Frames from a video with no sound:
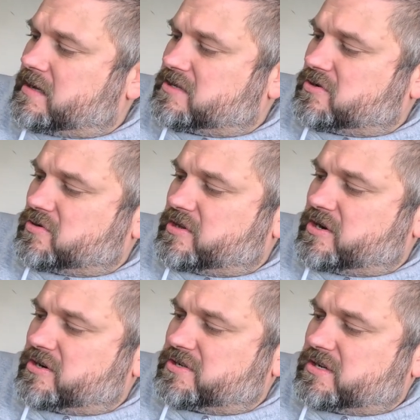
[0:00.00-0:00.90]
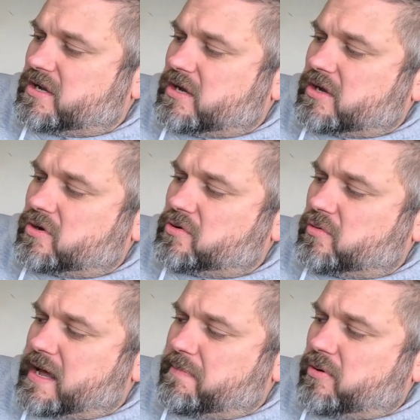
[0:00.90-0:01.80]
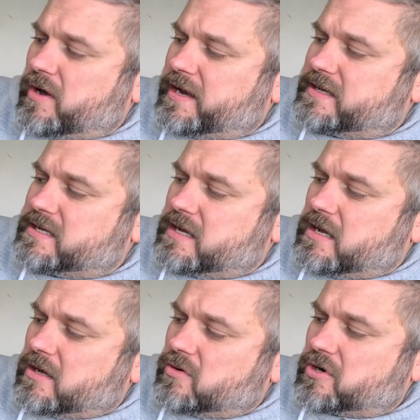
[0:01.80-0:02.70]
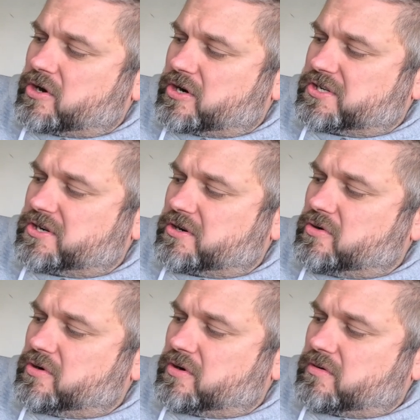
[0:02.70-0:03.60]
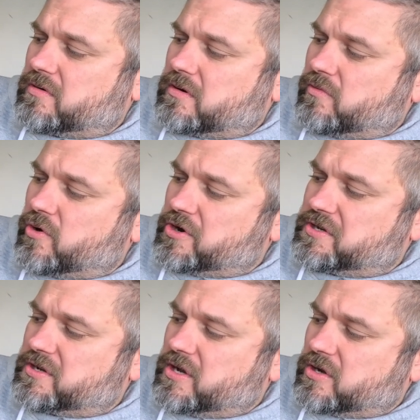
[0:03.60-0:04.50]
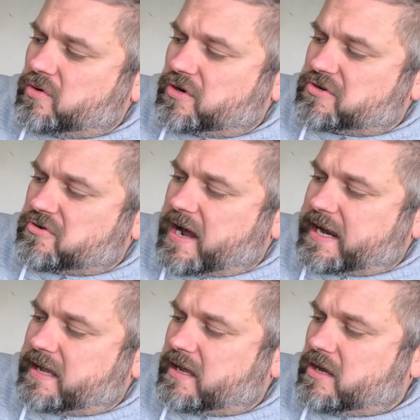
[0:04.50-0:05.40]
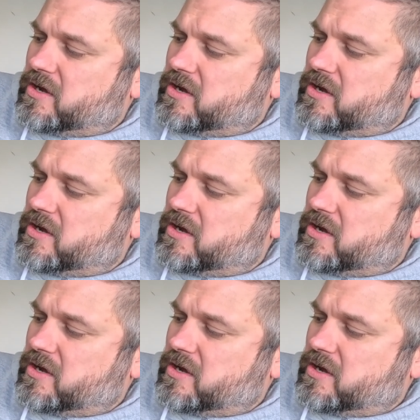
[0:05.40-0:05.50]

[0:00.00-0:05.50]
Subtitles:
So there's go to waypoint, go to cursor, go to route, go to track,